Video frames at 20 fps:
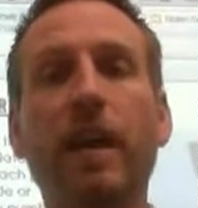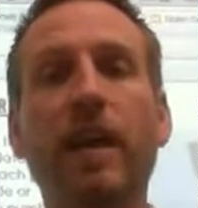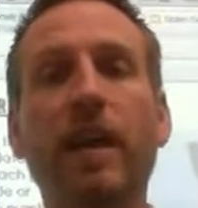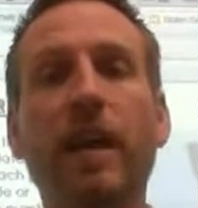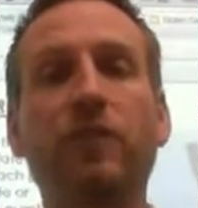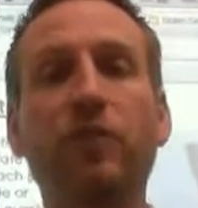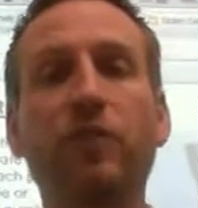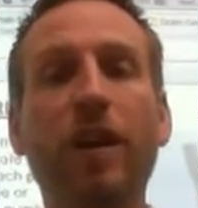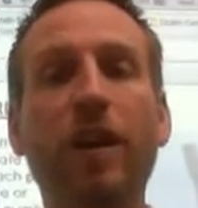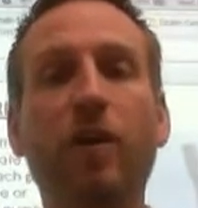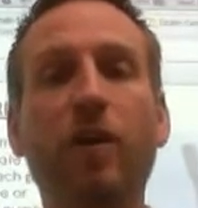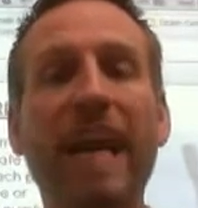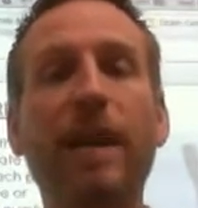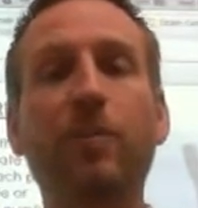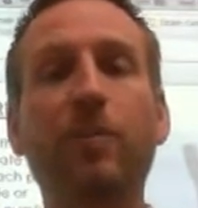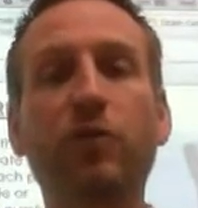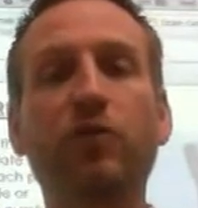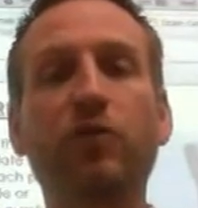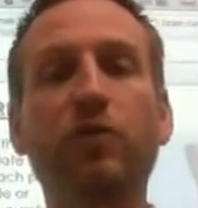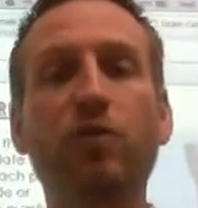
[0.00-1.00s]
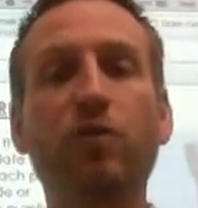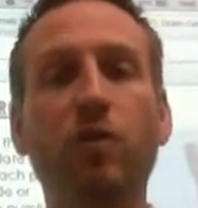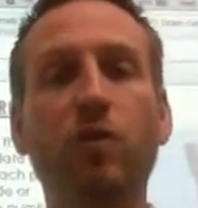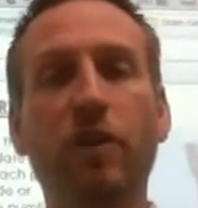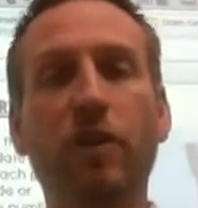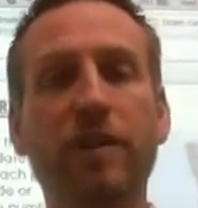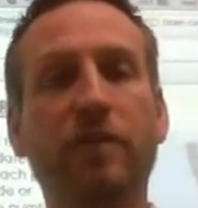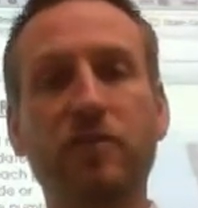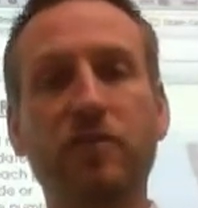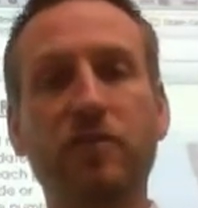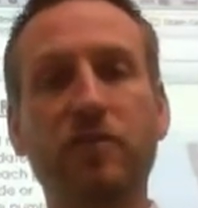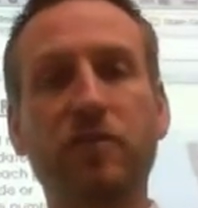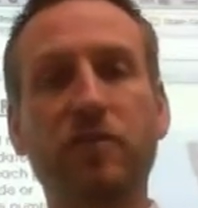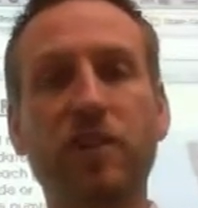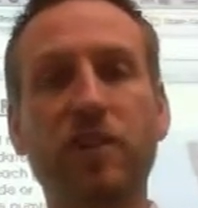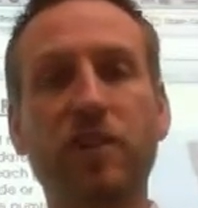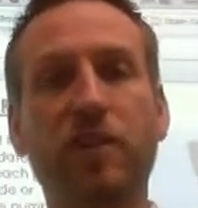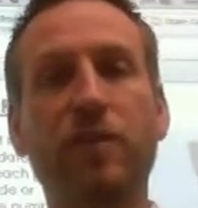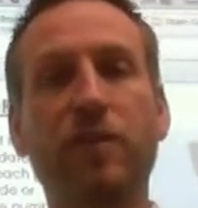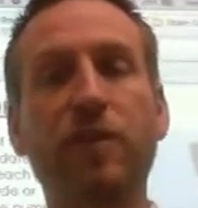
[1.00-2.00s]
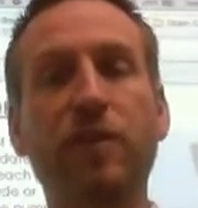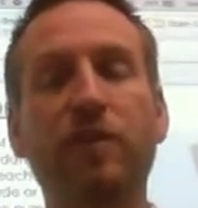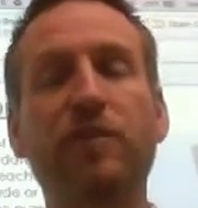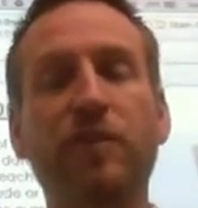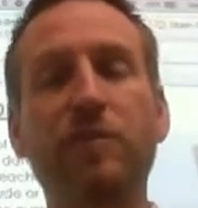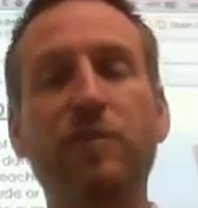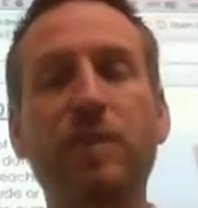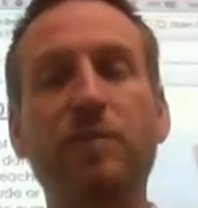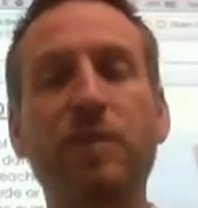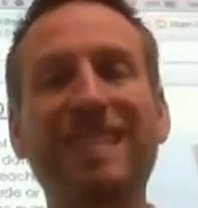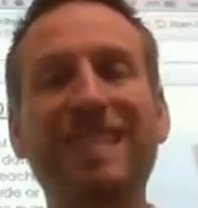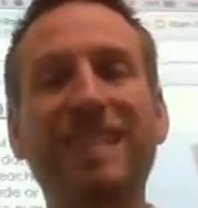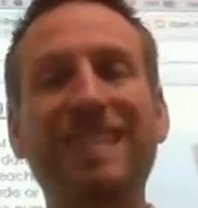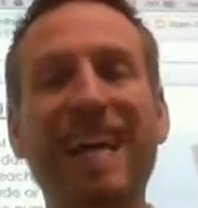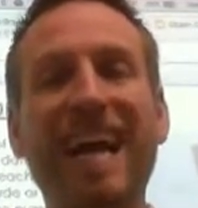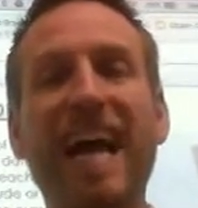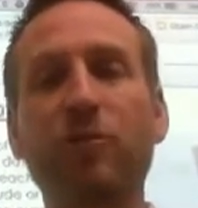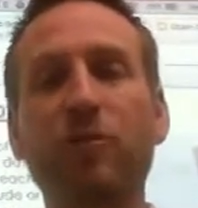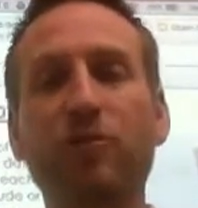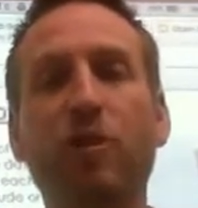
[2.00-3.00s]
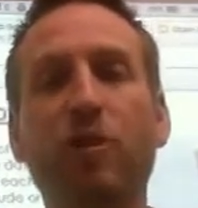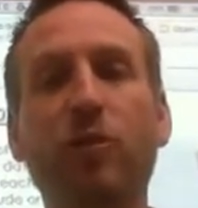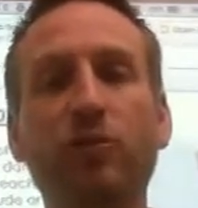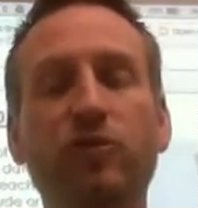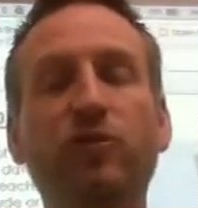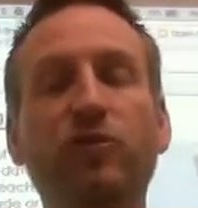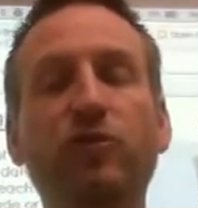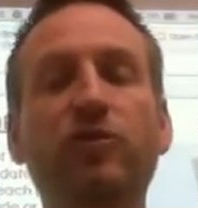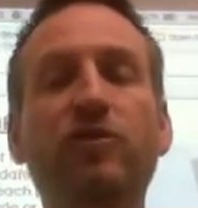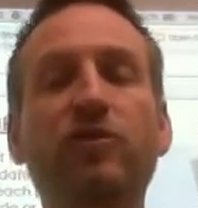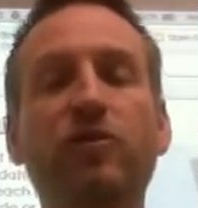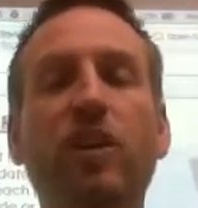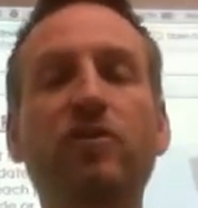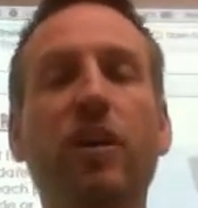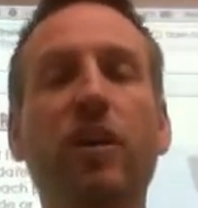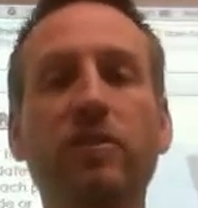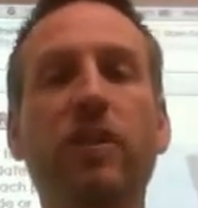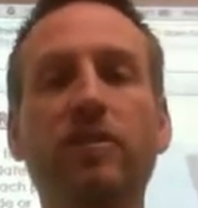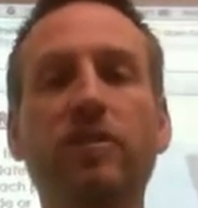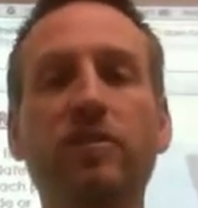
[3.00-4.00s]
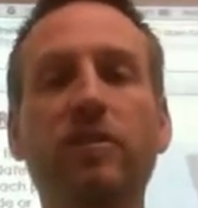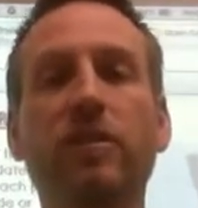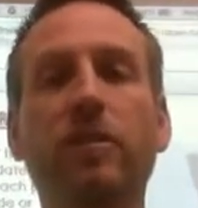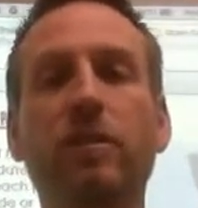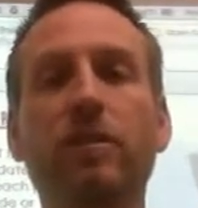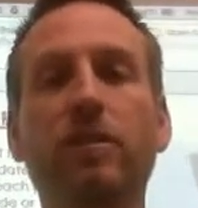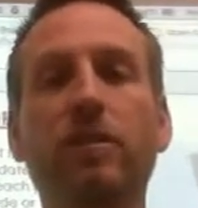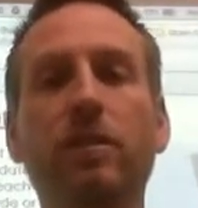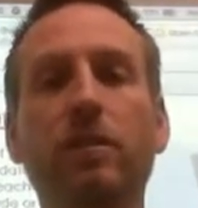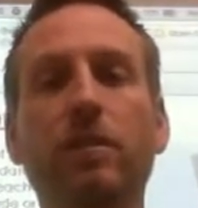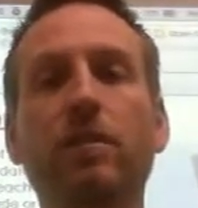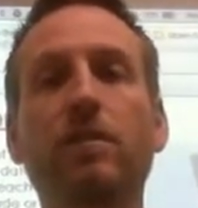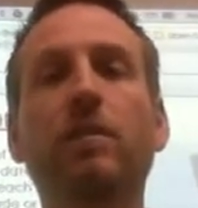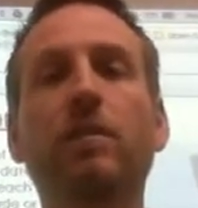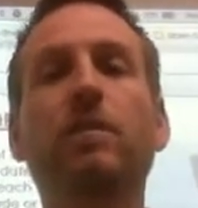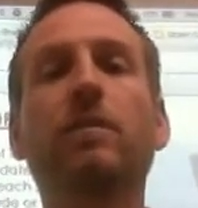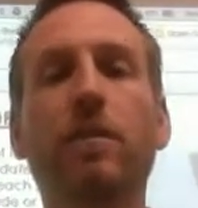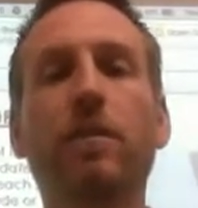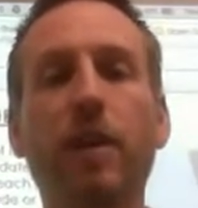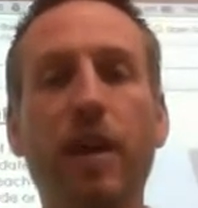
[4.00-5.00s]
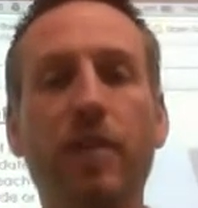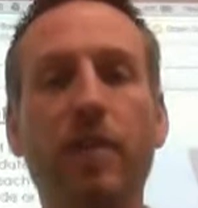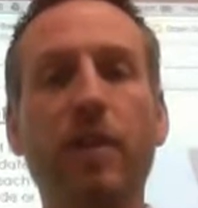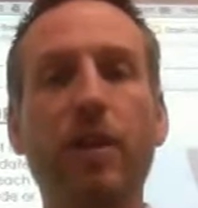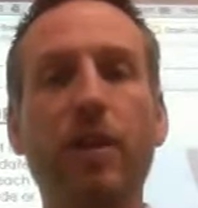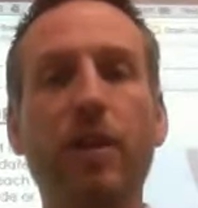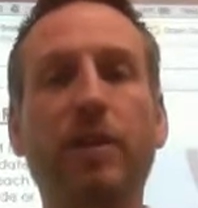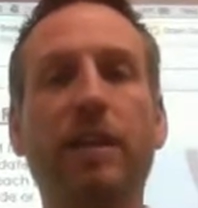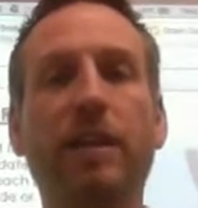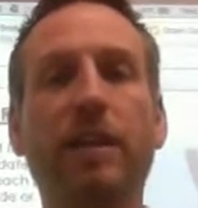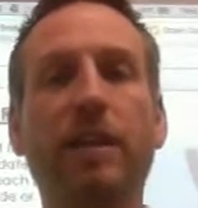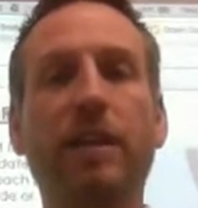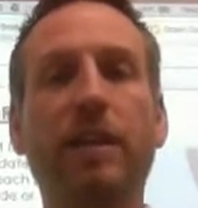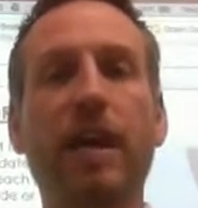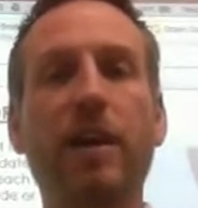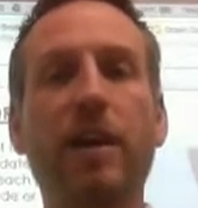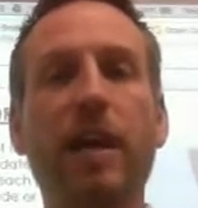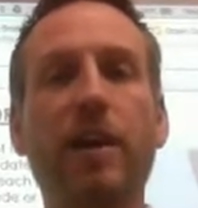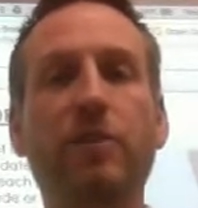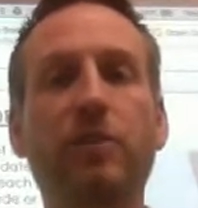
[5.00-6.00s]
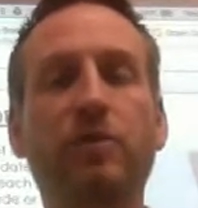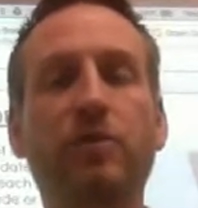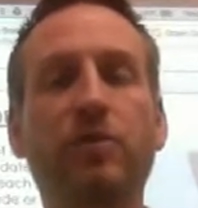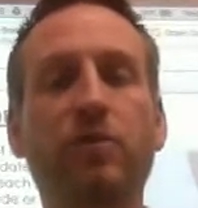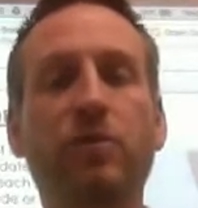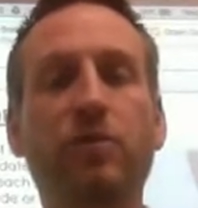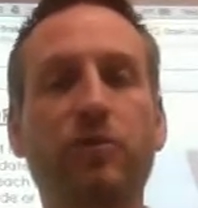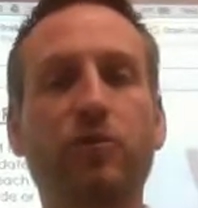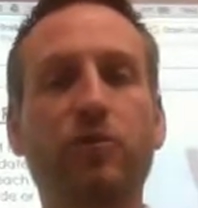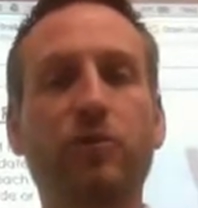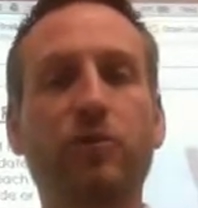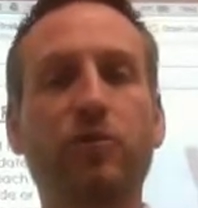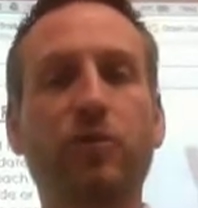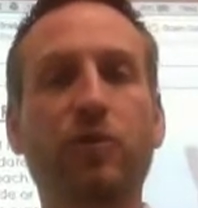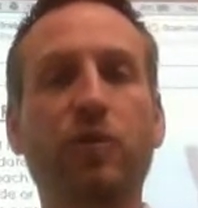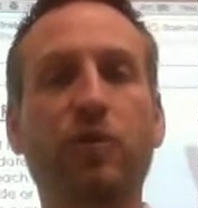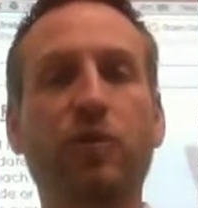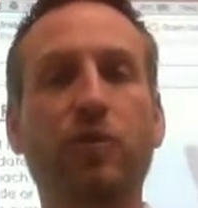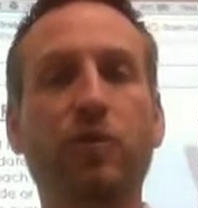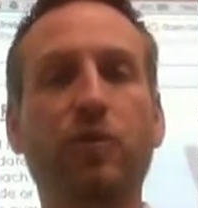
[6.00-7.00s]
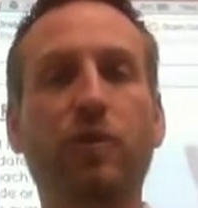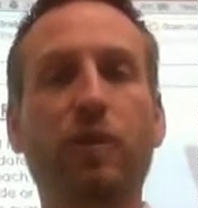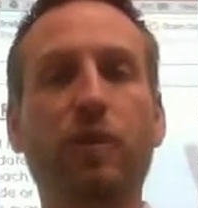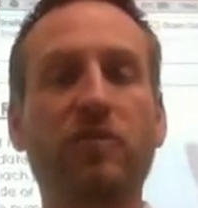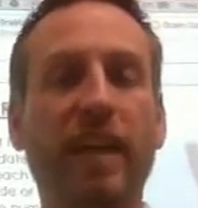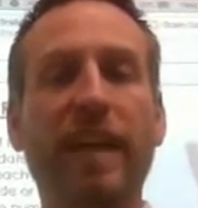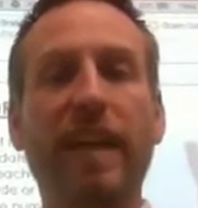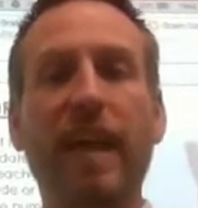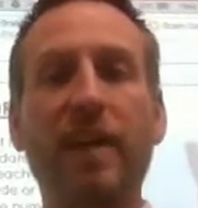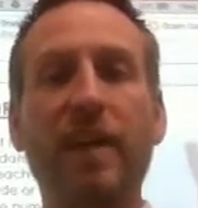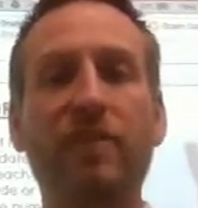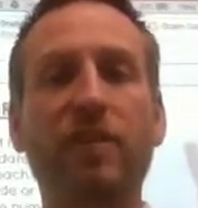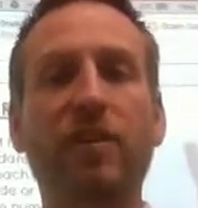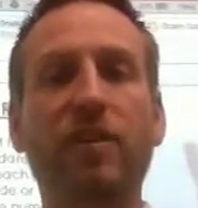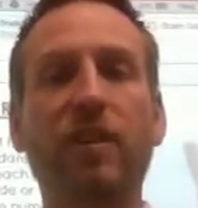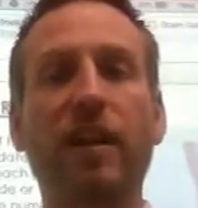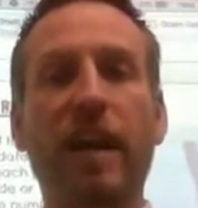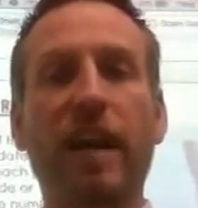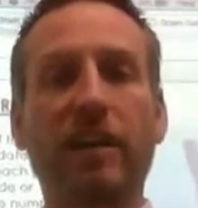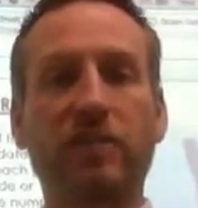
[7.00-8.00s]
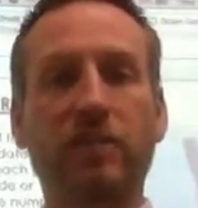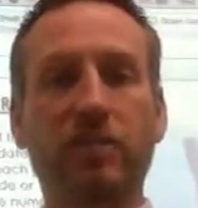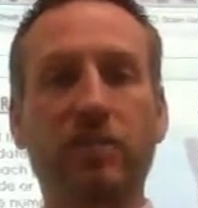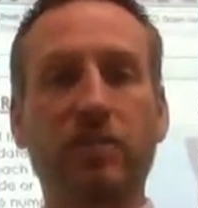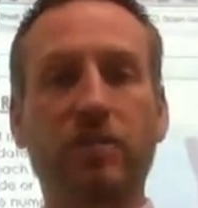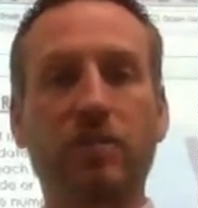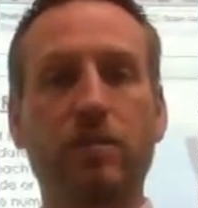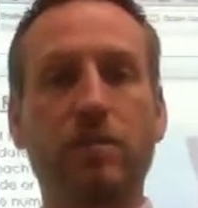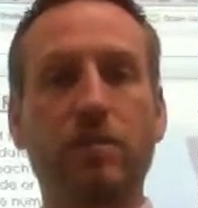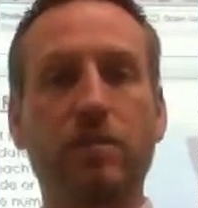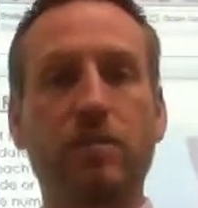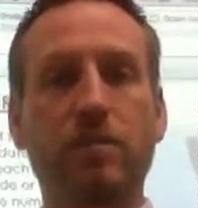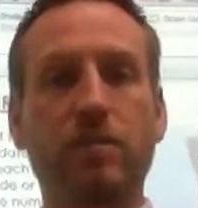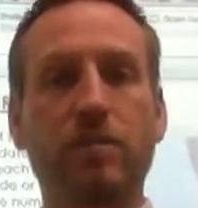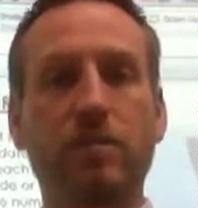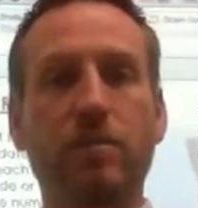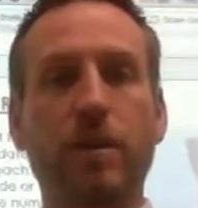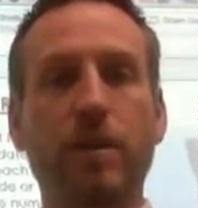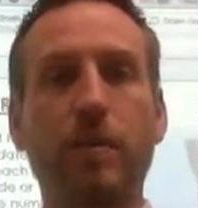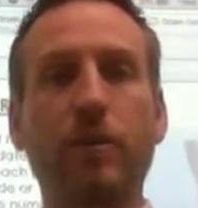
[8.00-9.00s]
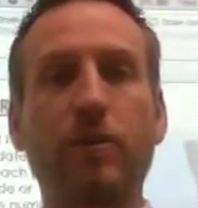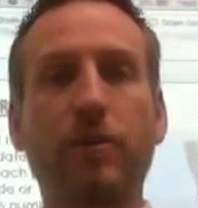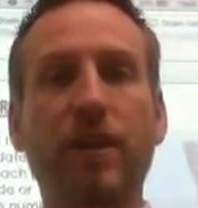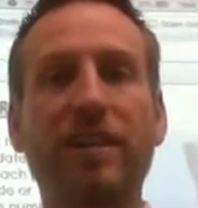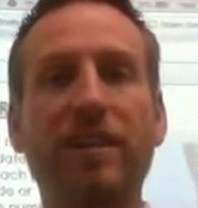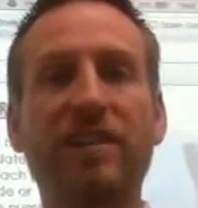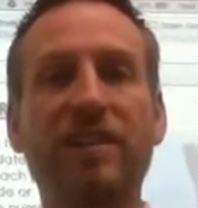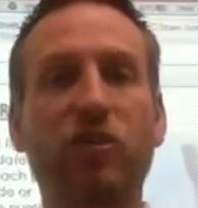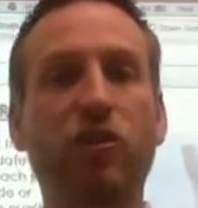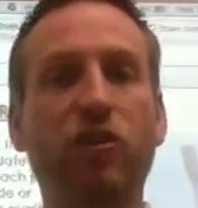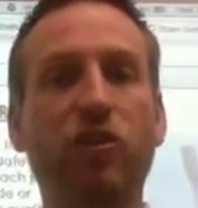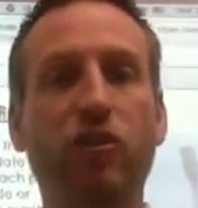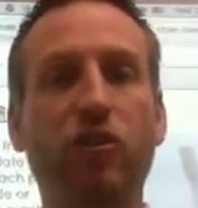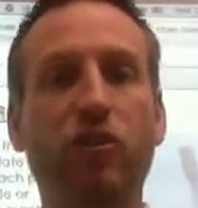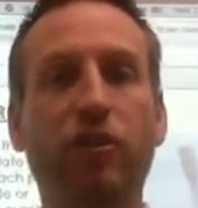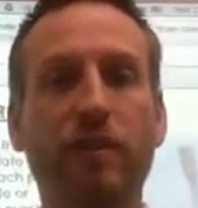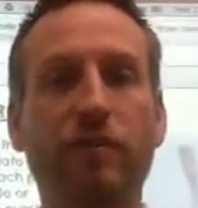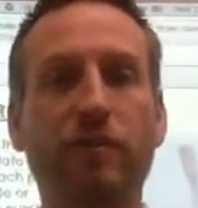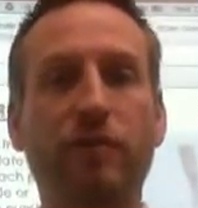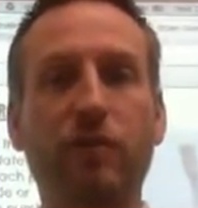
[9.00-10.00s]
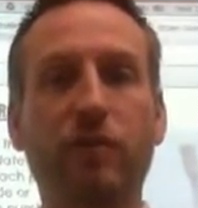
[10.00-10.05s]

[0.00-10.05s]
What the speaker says: If you are able to work for 10 or 15 minutes on your own to start, then they can allow you to work in groups for the second half of class. But you guys have to earn it